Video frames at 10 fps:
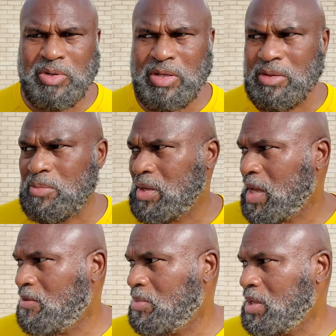could it
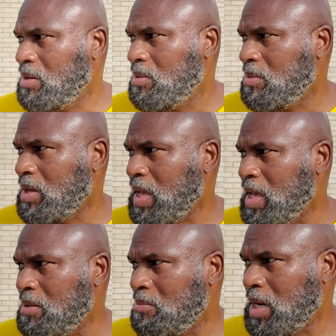have been a
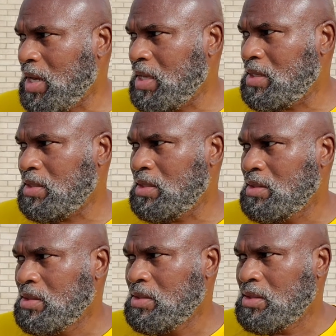ant bite, a,
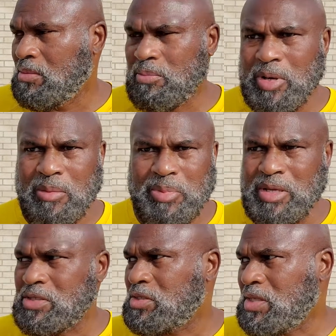a, a
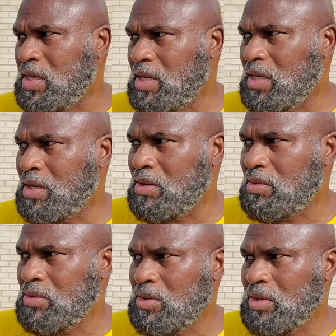bee
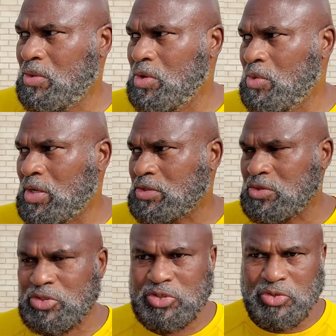sting? You know, we
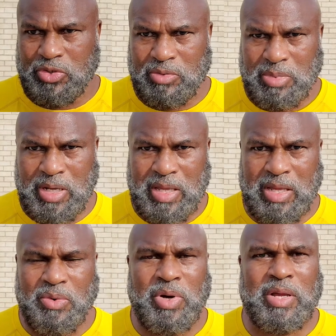wasn't sure. But
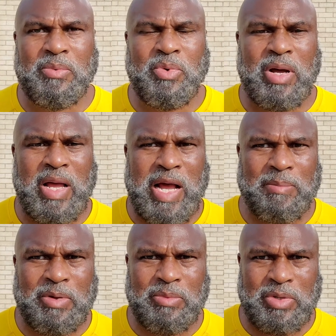anyway, what
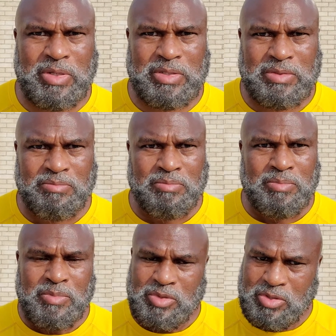happened was
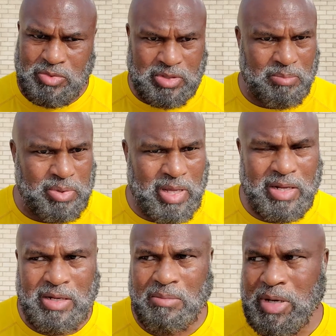she was
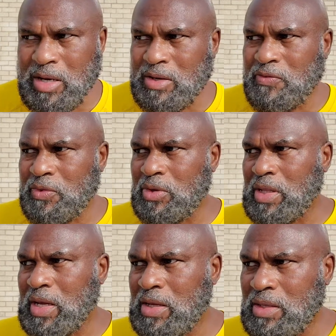complaining about it for
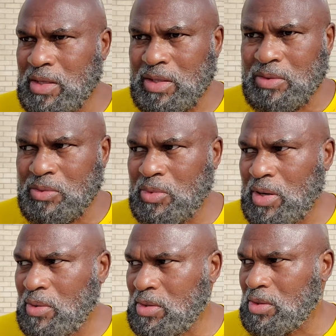like another,
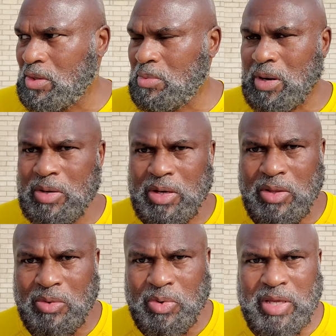uh, you know,
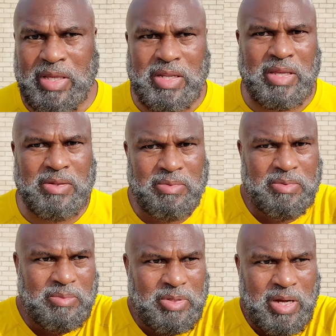another week, and then
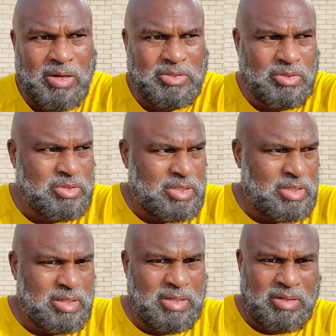we also
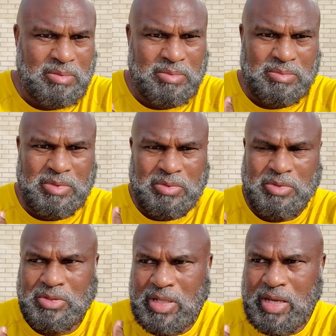seen uh, it
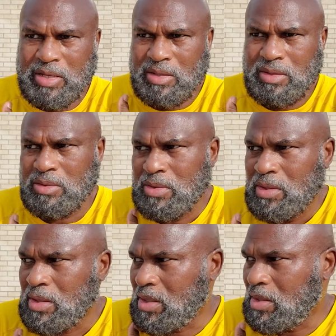was like a
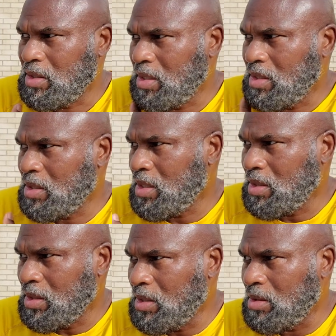a, a, a
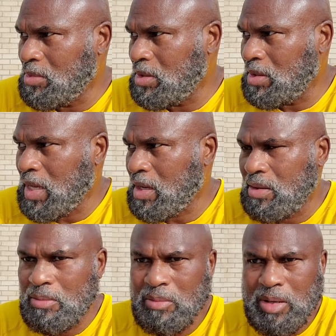lump, it looked like
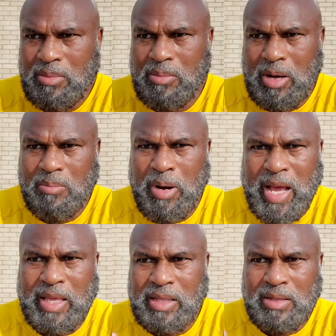a, a, a
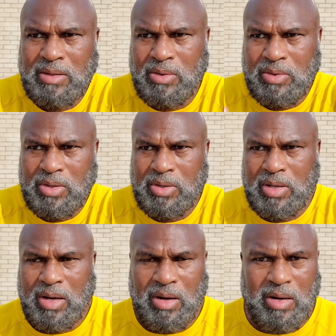bite on
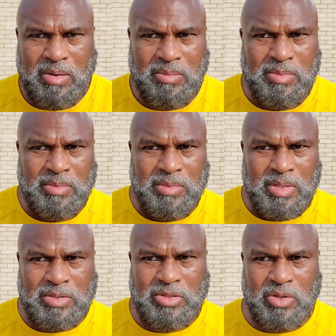her arm
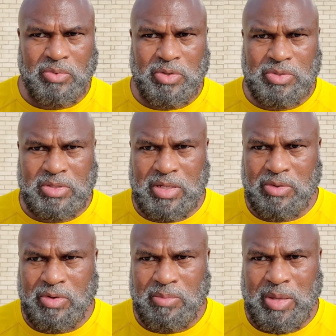and so we was
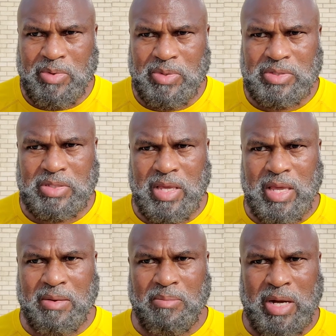thinking well maybe it was an
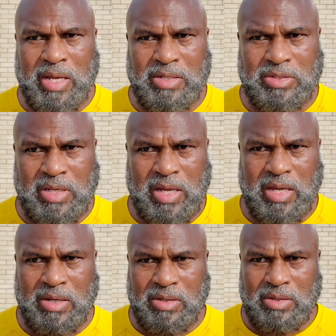ant bite and she
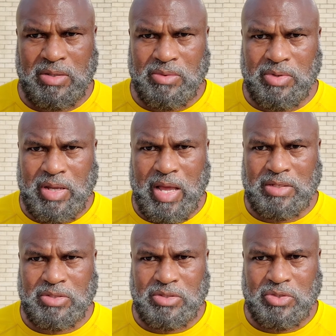had a, a
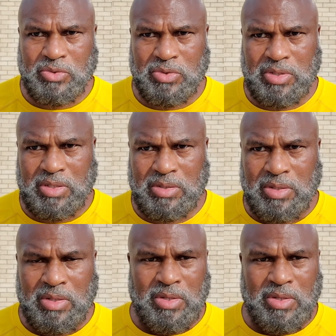reaction to it and